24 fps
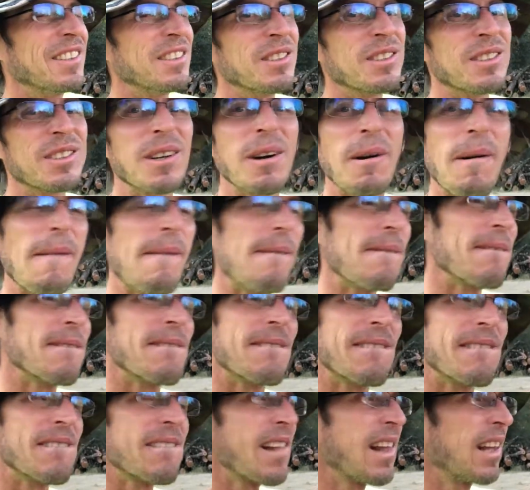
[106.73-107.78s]
so
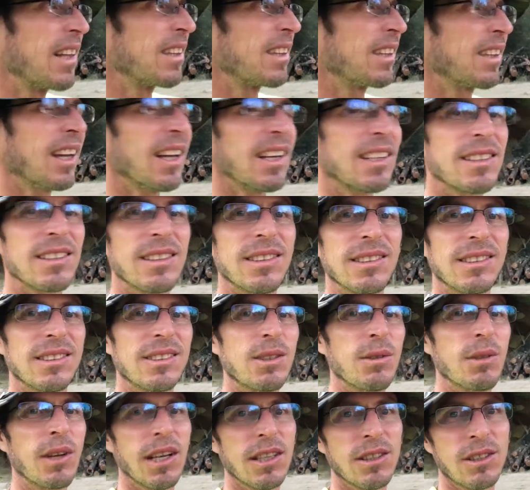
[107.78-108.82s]
the guys,
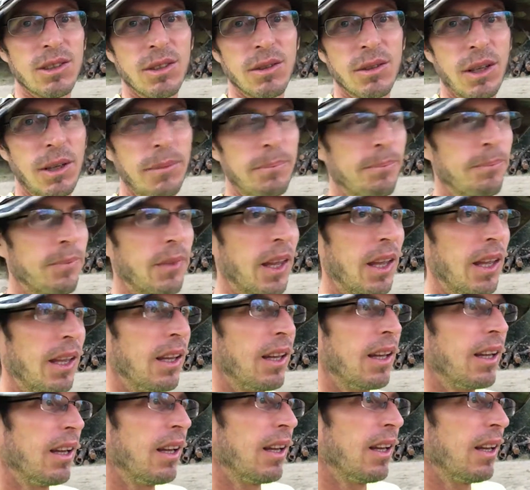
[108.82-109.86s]
two guys show up.
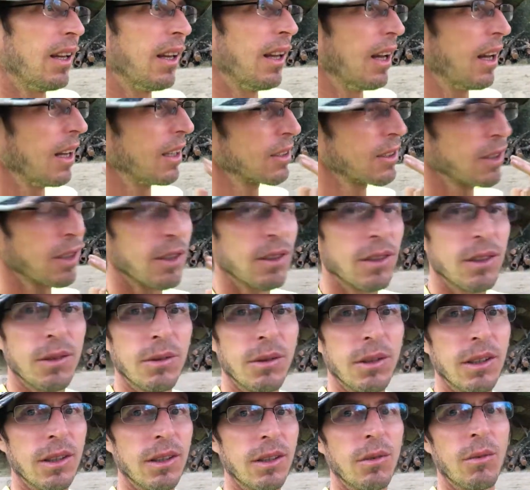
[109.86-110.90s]
I start
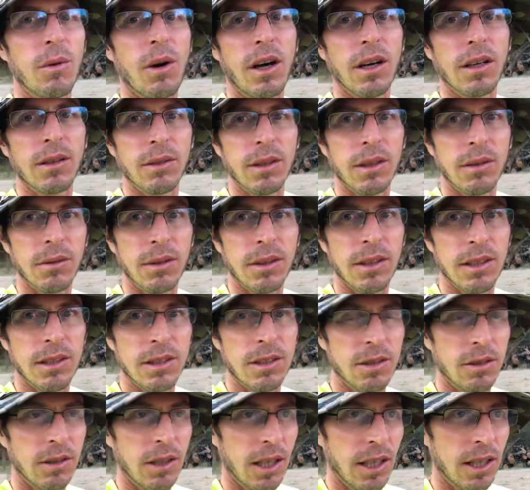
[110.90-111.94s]
doing a little walk around with these
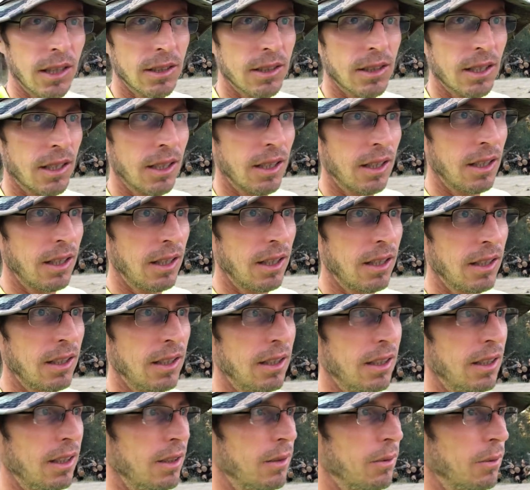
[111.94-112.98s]
two guys and
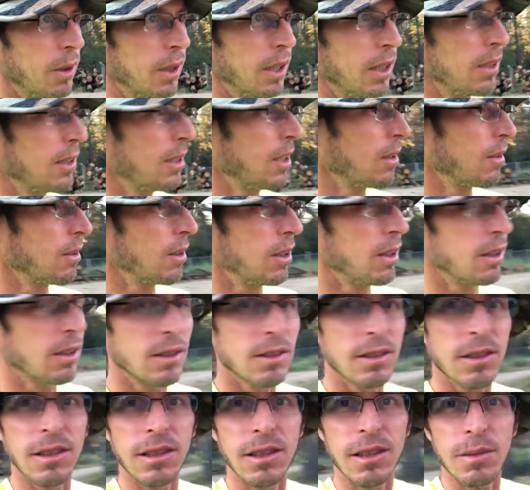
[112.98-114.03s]
then we get down here
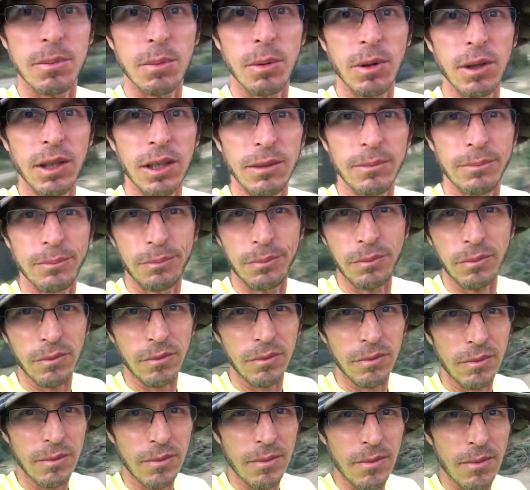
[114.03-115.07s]
to this point
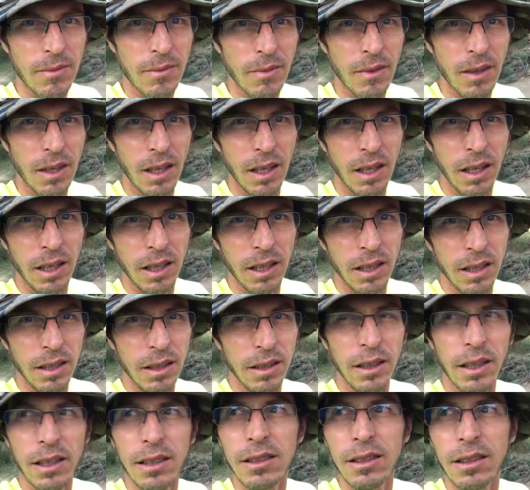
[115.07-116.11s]

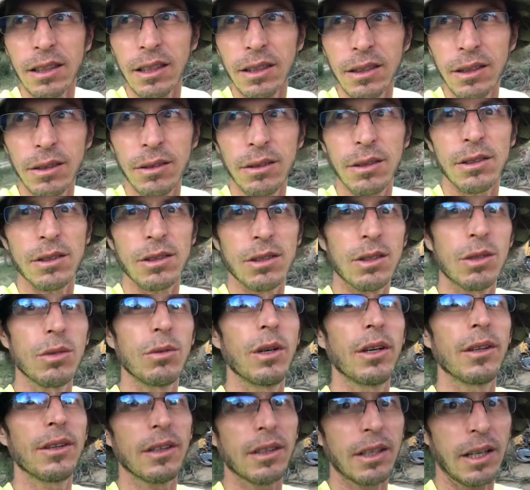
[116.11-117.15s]
and next thing I know there's two
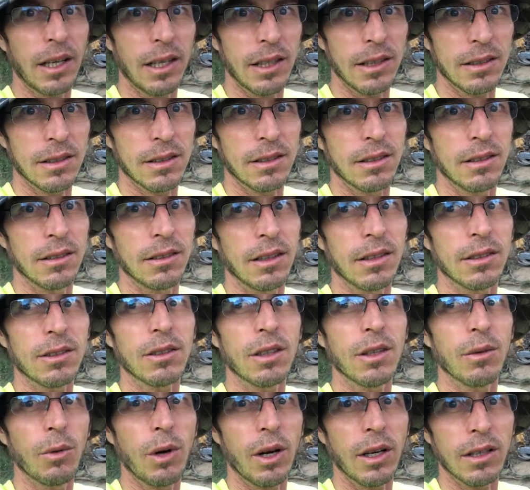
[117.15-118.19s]
other guys that
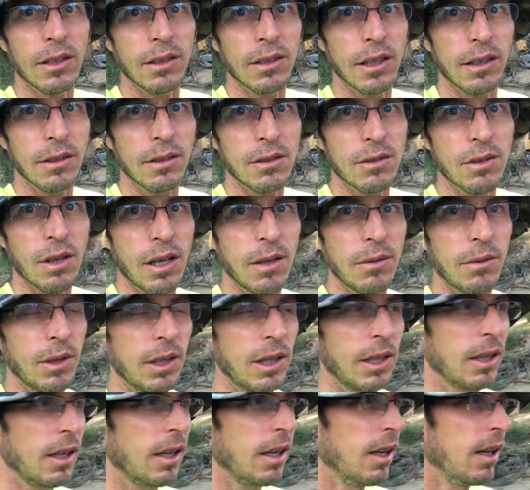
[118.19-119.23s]
start walking down the
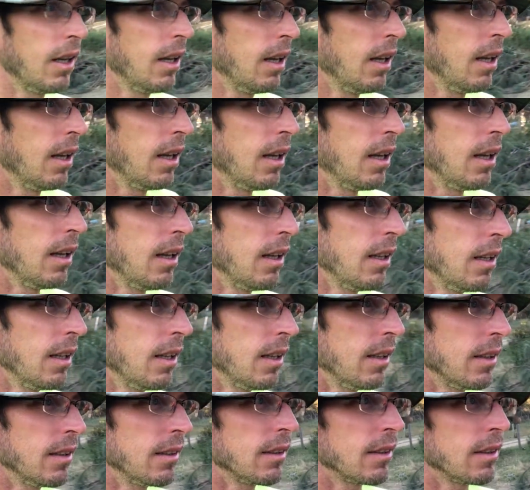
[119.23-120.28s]
driveway
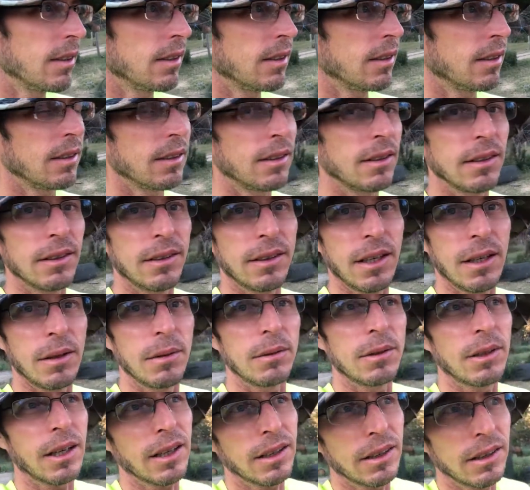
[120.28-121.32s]
and they
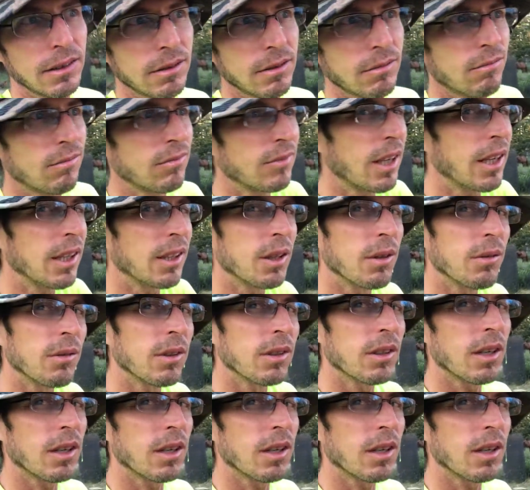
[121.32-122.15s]
kind of take over the